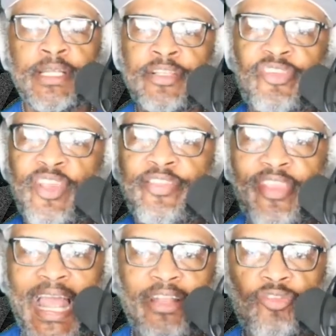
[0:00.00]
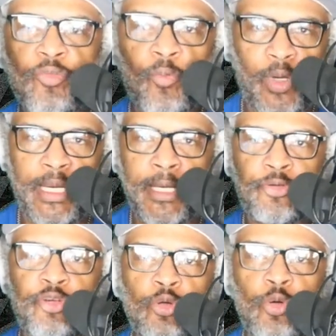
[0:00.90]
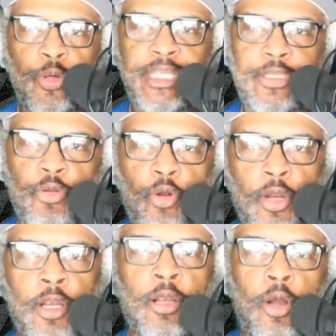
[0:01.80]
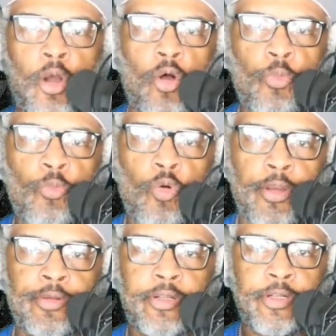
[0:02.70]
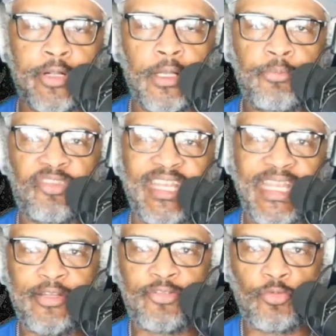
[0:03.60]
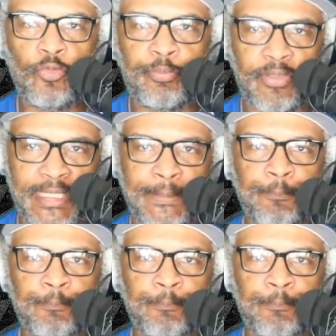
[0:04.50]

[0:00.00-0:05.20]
See, that's where doing your homework comes into play.